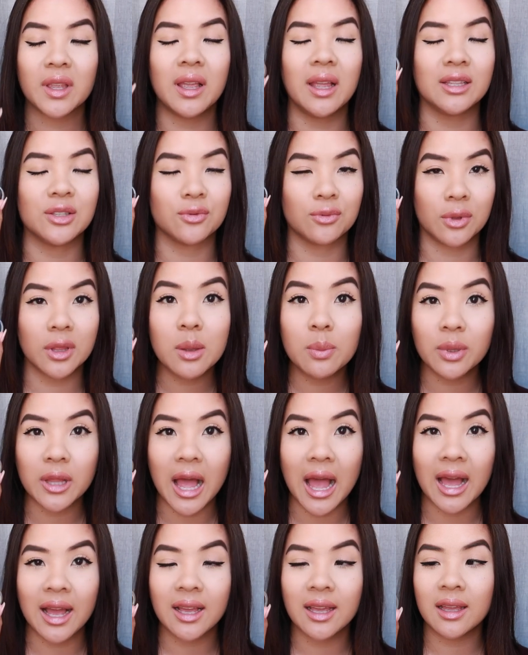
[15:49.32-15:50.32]
It's really
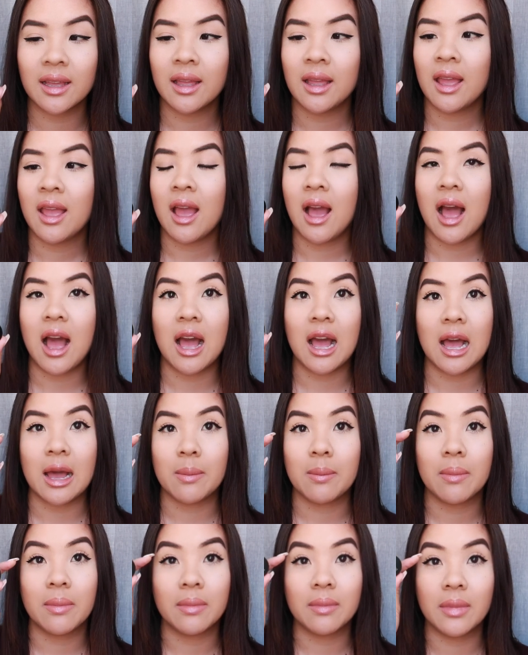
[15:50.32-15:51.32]
black.
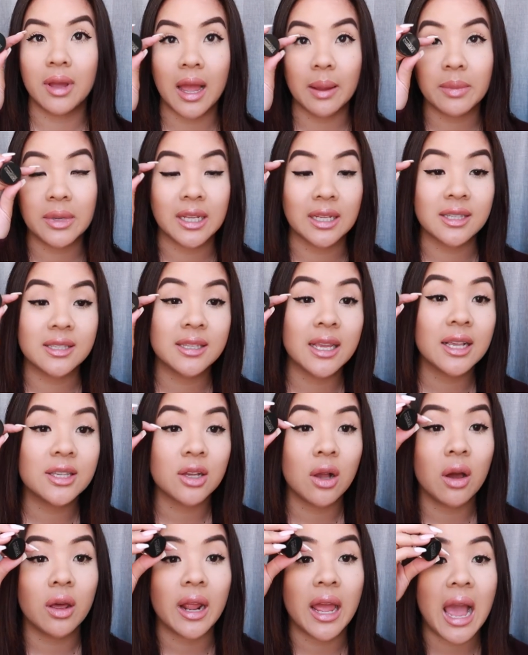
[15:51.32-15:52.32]
It
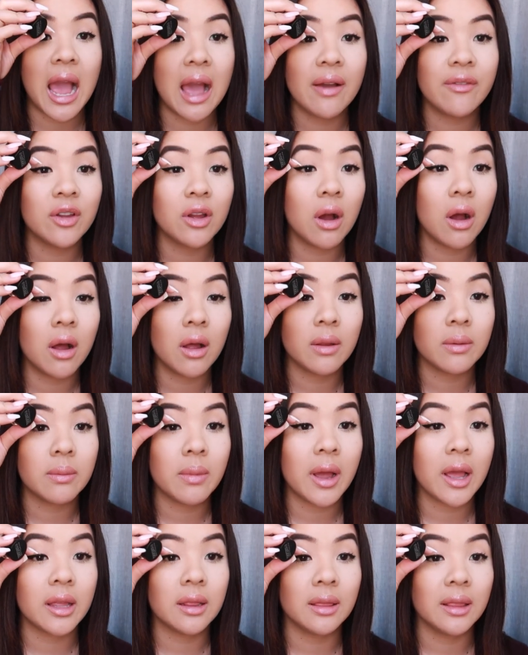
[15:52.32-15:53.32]
stays on. I have it on
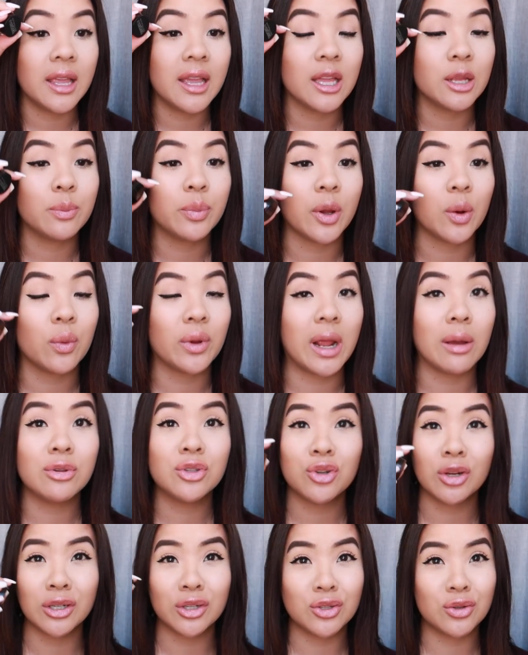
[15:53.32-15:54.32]
my lid, but when I
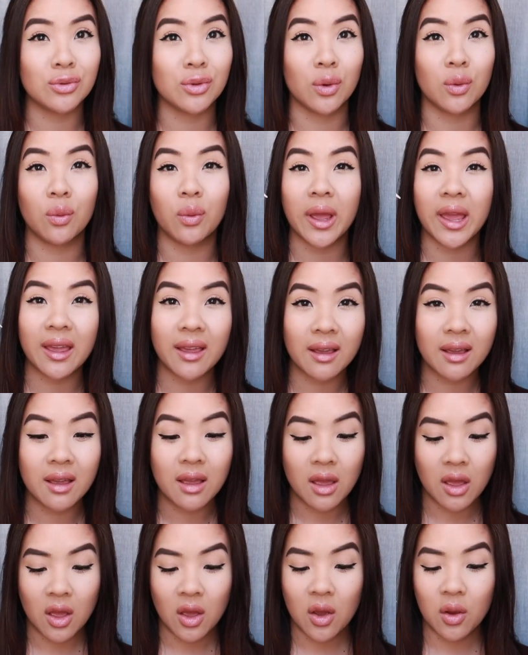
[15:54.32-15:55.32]
was trying to do the
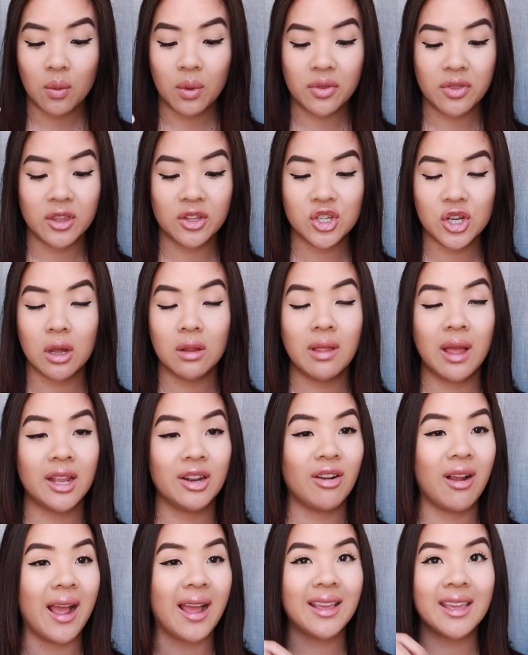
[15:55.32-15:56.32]
wing with the gel
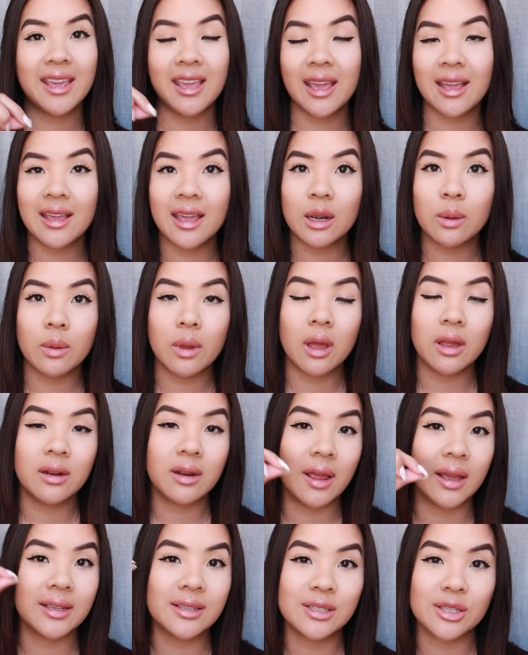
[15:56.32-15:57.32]
liner, I can't get a
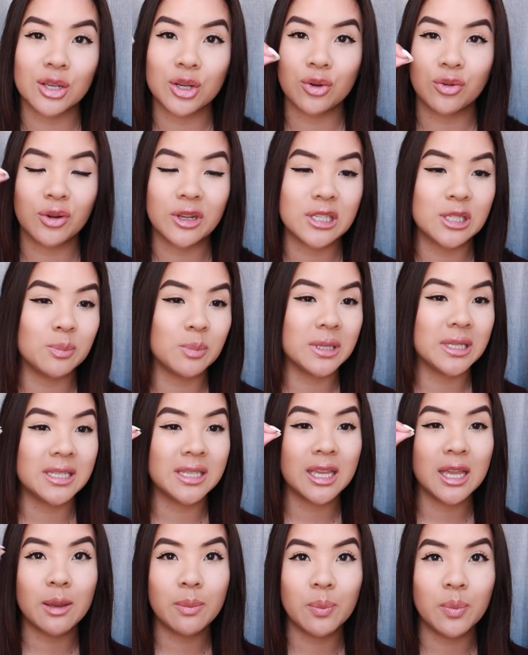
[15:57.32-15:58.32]
nice crisp
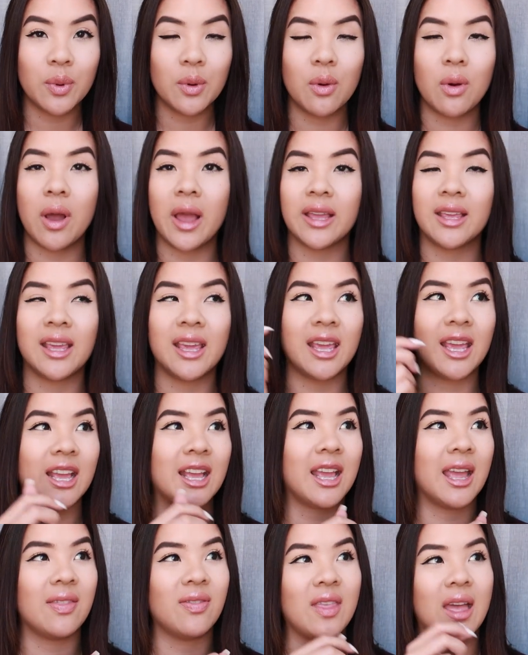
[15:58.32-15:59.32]
tip. I
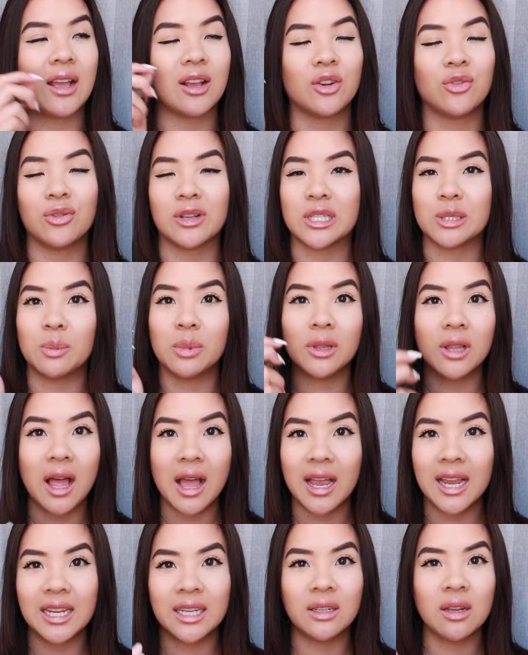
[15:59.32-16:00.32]
can't get that crisp
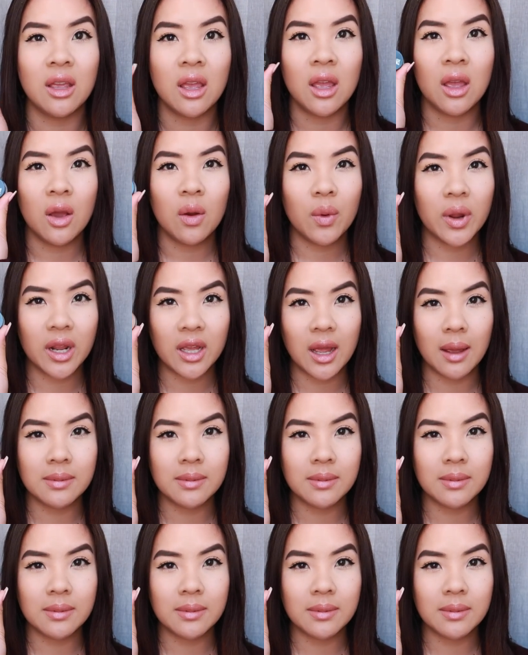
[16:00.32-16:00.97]
line when it